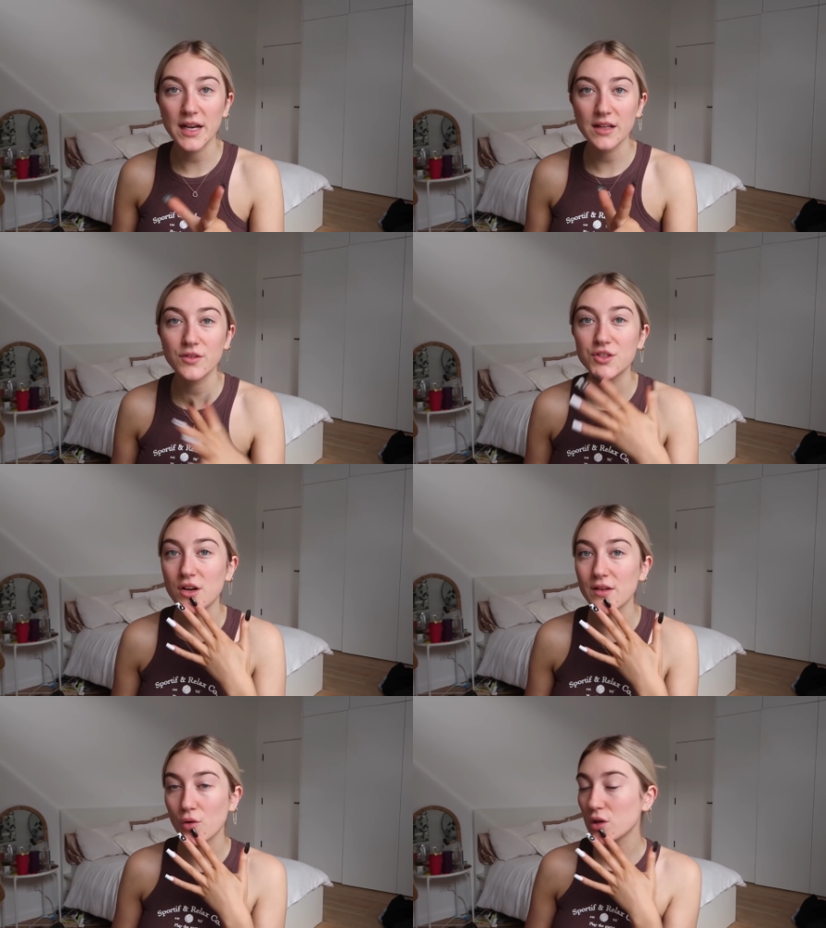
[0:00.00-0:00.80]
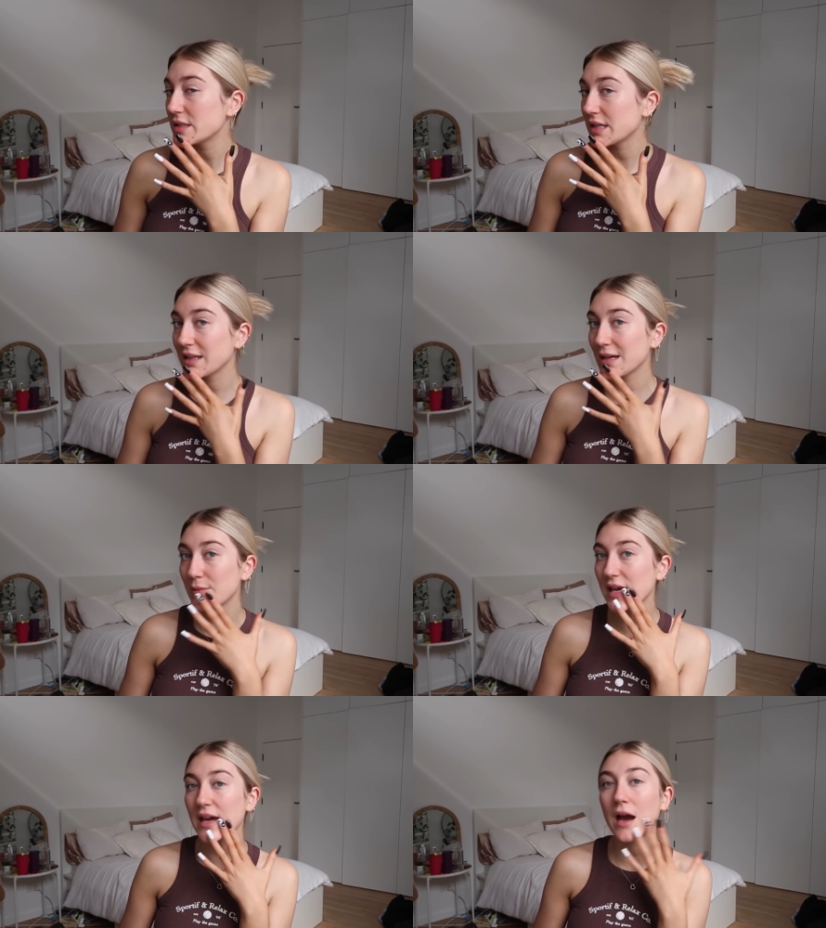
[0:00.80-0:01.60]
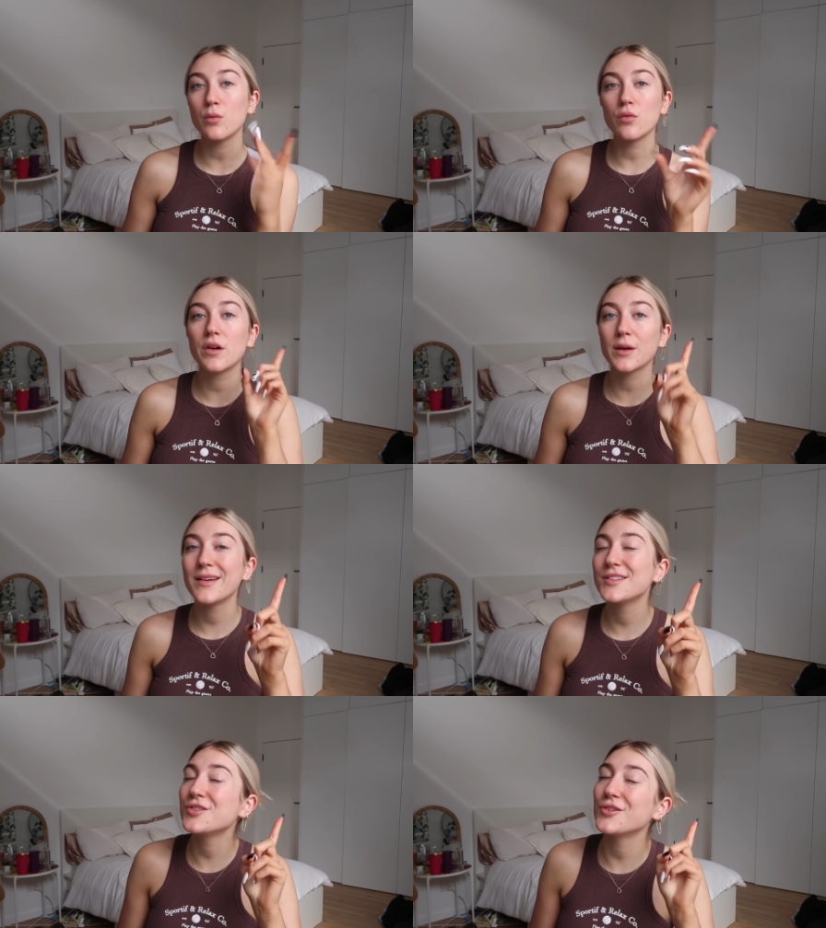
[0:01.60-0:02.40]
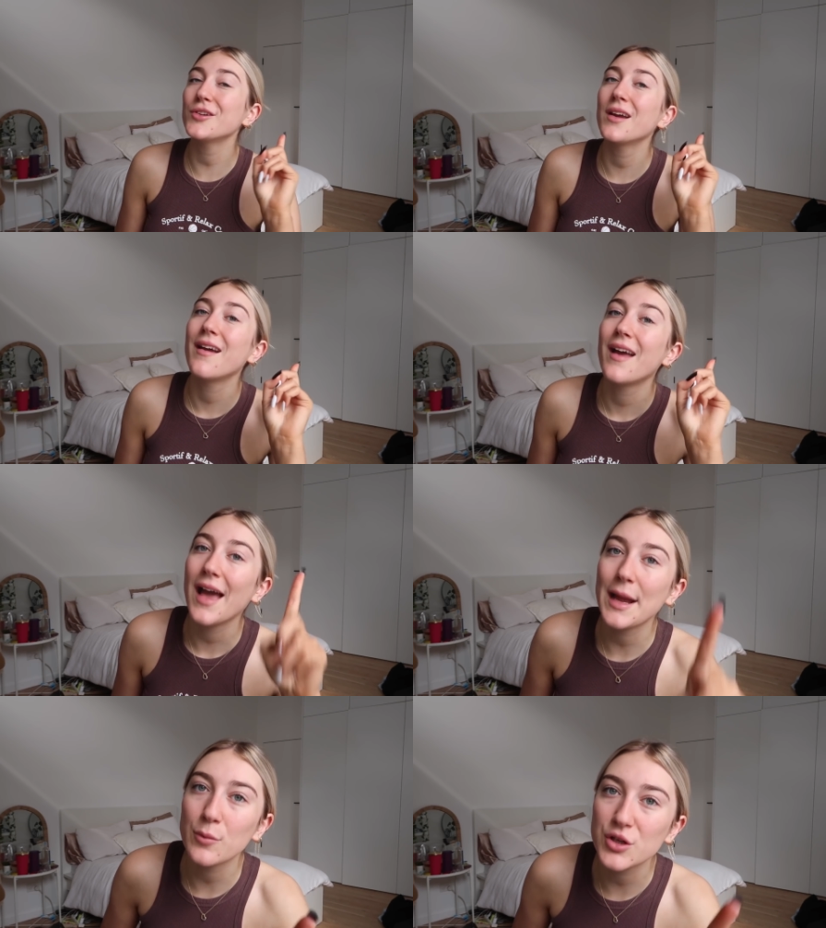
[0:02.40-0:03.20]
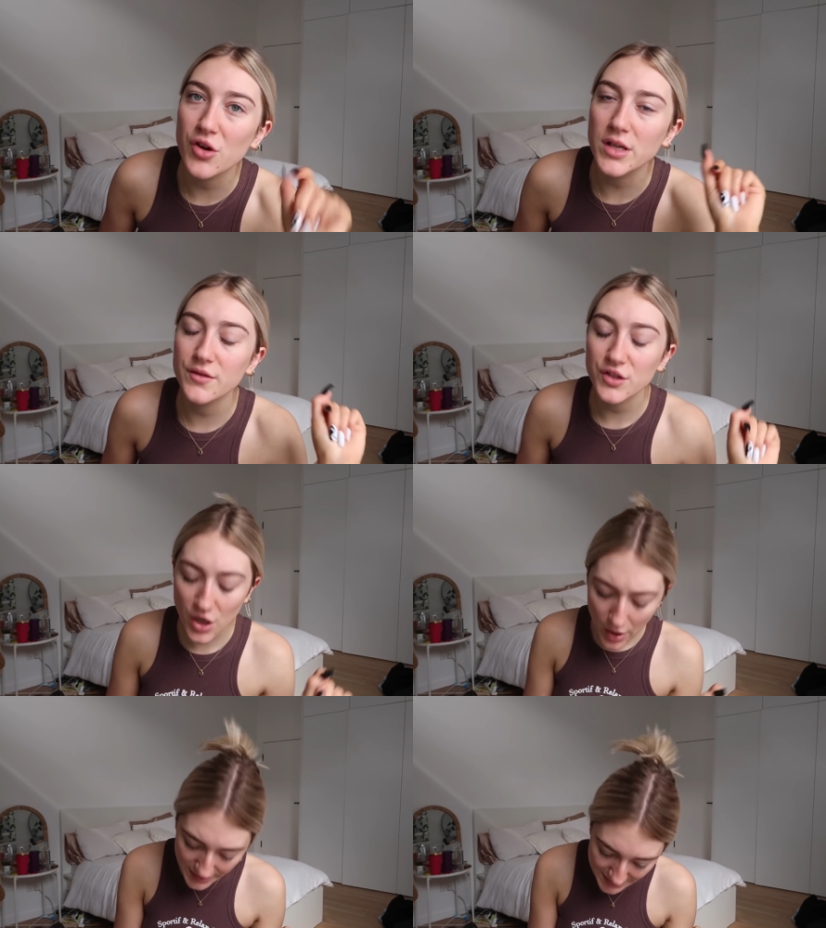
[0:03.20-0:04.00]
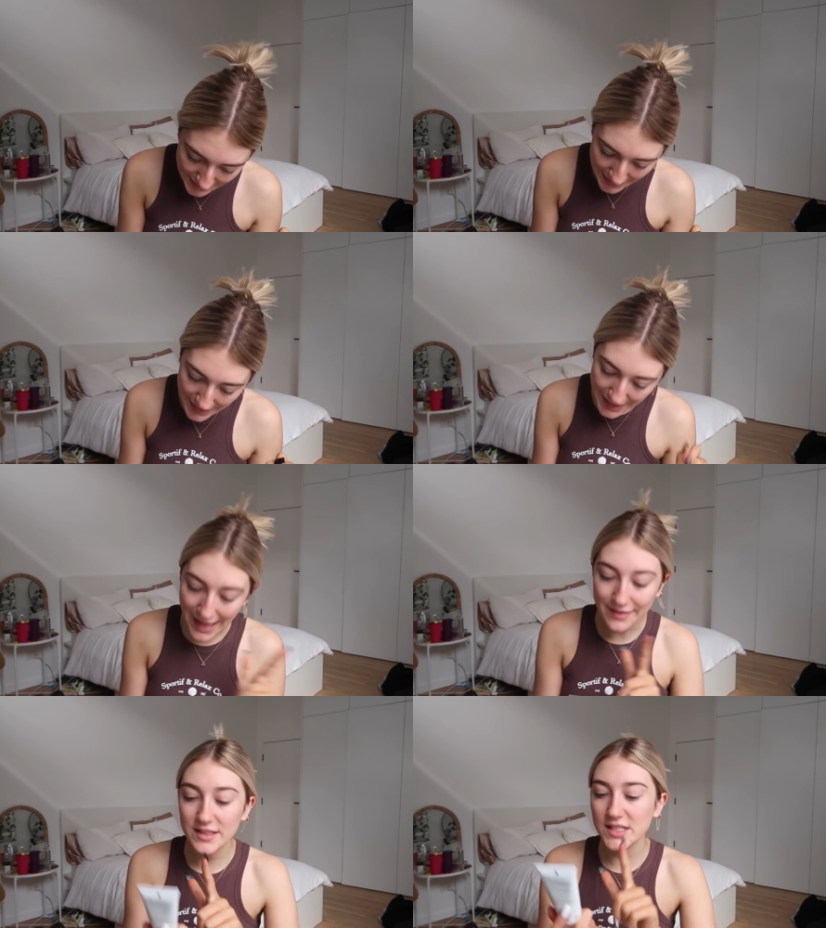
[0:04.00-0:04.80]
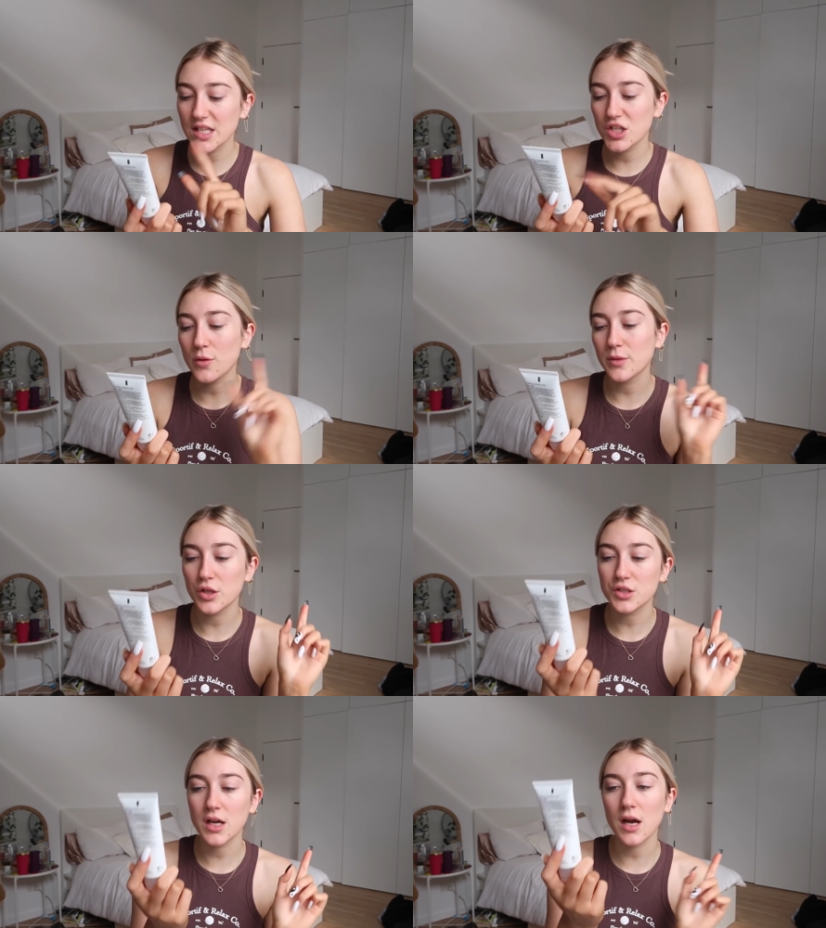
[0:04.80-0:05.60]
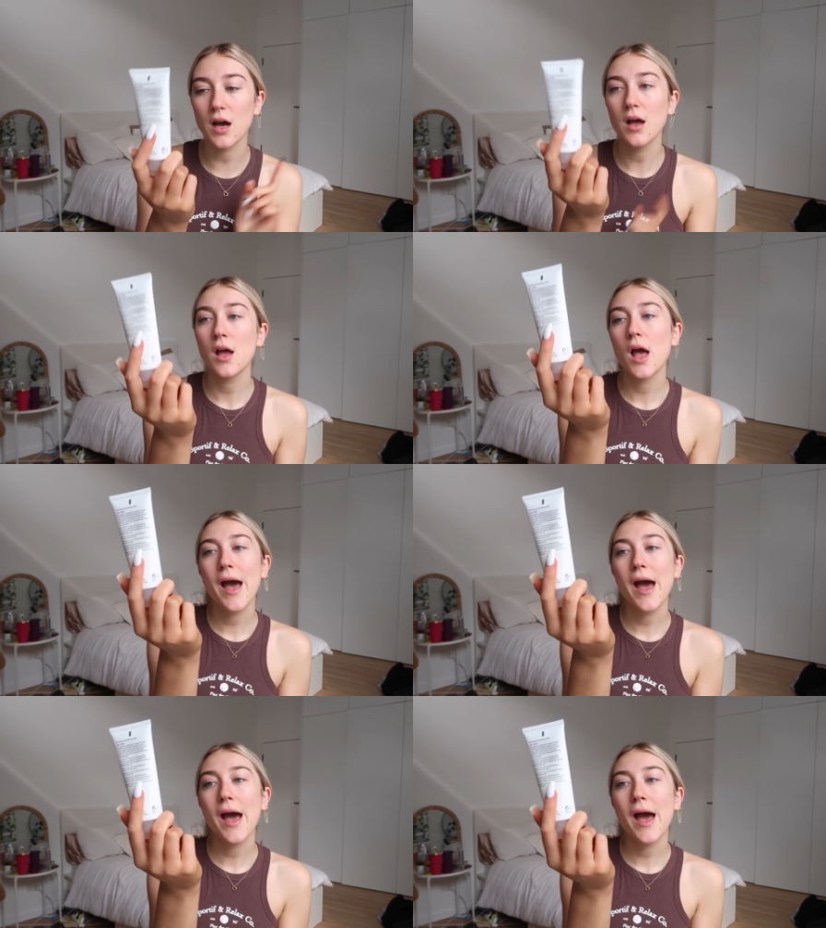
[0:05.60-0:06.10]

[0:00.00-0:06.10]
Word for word: But if you don't have oily skin like me, I will recommend you a moisturizer for dry skin, and this is the Dermalogica